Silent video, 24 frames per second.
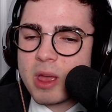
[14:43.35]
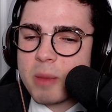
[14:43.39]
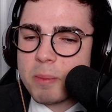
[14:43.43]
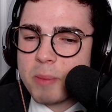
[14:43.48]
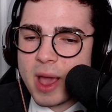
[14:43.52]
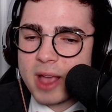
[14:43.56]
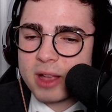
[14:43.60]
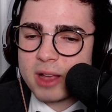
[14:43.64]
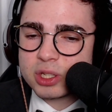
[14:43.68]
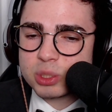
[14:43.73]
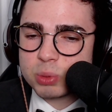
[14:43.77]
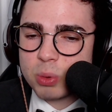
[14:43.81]

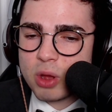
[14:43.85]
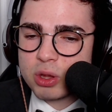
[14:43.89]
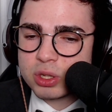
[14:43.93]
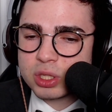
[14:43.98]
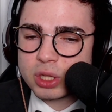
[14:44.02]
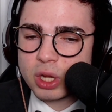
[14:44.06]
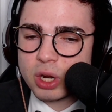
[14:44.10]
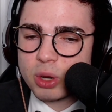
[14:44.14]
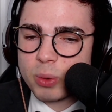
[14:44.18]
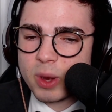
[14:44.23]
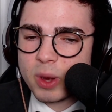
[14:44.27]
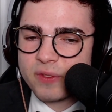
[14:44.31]
Michaels rolls
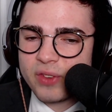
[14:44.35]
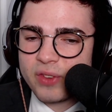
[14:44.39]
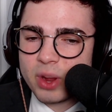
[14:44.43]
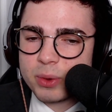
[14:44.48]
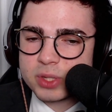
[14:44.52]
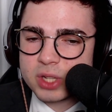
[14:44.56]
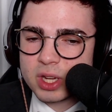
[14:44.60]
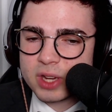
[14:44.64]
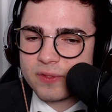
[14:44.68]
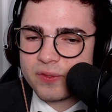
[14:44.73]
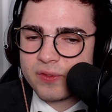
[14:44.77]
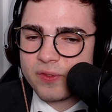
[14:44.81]
through. Ric Flair was
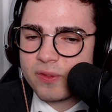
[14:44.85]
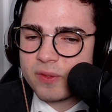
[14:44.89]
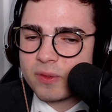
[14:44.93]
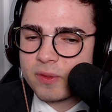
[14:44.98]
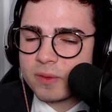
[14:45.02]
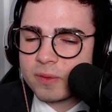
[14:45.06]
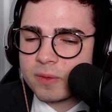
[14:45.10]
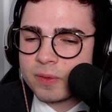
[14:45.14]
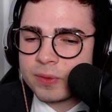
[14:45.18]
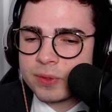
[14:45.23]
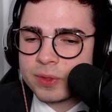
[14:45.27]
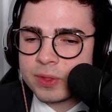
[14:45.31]
looking
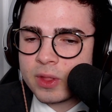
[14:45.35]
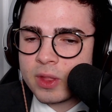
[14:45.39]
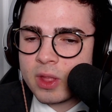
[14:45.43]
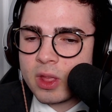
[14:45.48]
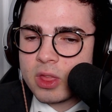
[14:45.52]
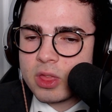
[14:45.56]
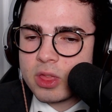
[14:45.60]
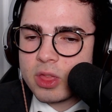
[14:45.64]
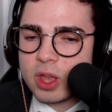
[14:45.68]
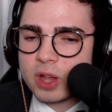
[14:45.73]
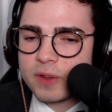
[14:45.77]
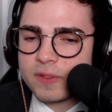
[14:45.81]

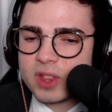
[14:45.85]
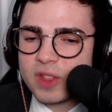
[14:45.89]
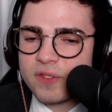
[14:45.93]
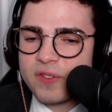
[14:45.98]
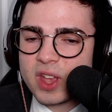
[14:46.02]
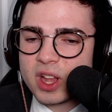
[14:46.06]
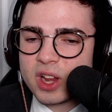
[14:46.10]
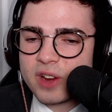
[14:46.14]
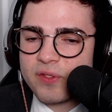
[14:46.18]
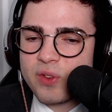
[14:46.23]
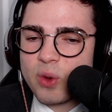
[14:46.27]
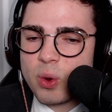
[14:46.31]
for the
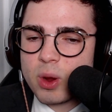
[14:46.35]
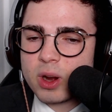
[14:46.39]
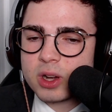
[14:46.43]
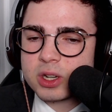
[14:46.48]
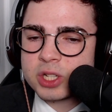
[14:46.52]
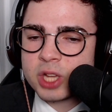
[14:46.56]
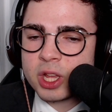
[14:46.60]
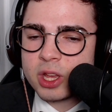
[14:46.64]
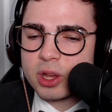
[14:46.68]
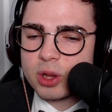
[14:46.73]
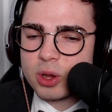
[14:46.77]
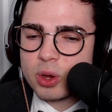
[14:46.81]
figure 4,
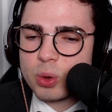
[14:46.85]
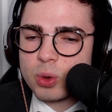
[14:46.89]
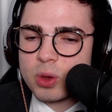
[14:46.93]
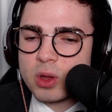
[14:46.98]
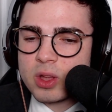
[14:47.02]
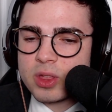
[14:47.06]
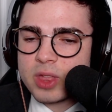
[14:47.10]
too.